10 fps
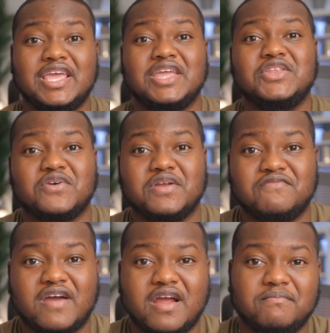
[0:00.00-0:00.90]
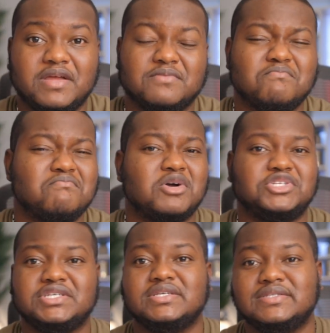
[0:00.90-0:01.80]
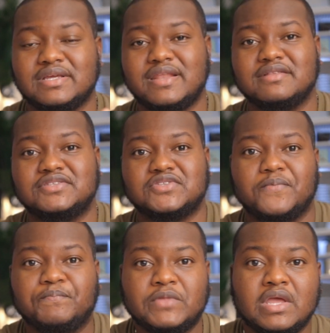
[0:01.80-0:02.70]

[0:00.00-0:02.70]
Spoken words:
in your environment much easier than some.